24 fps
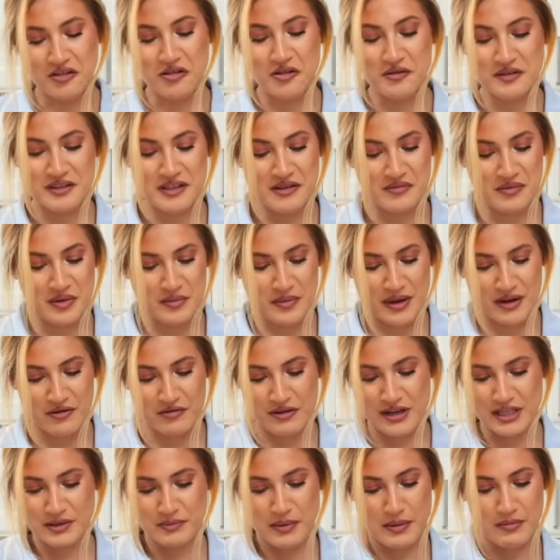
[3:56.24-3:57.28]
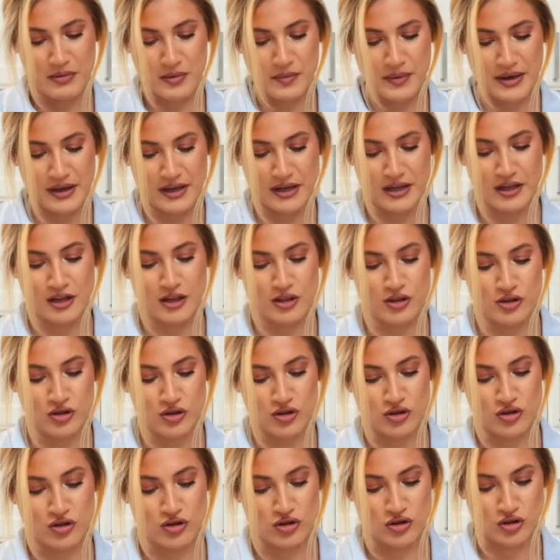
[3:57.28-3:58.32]
You have seen me make rice paper bacon
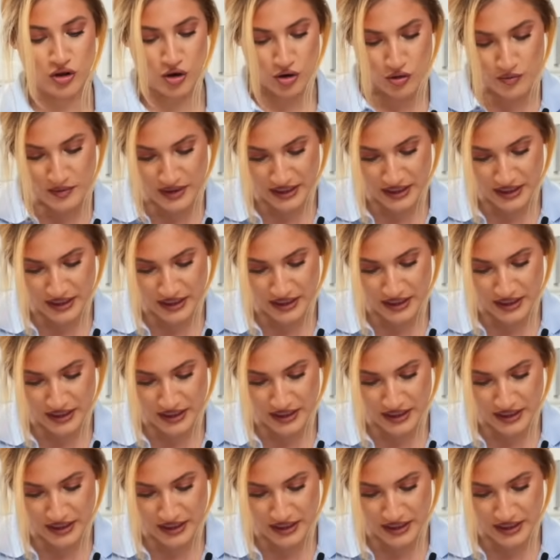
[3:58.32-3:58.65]
so